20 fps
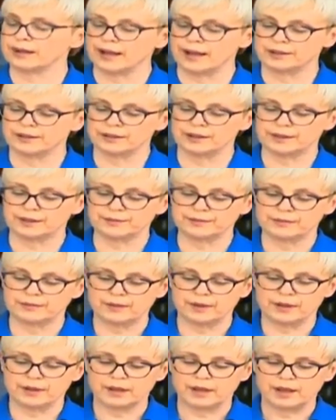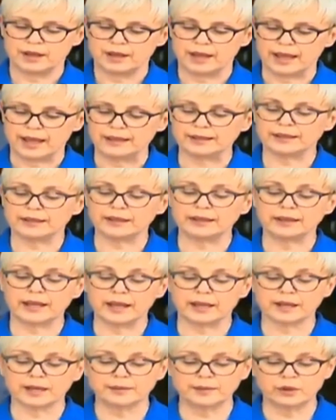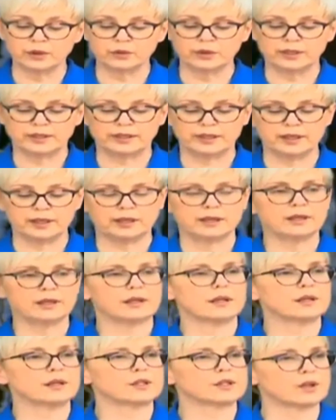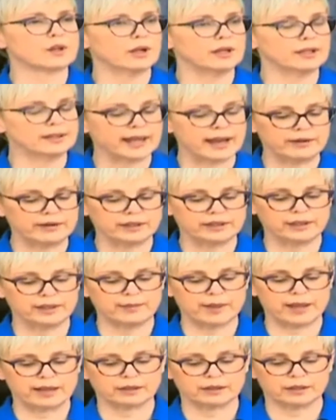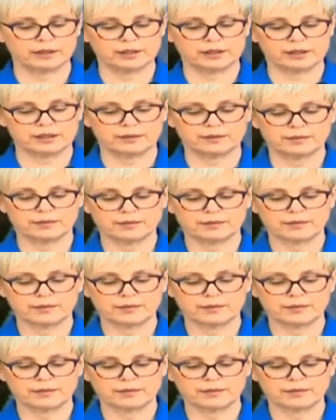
another. And in a community, solidarity matters.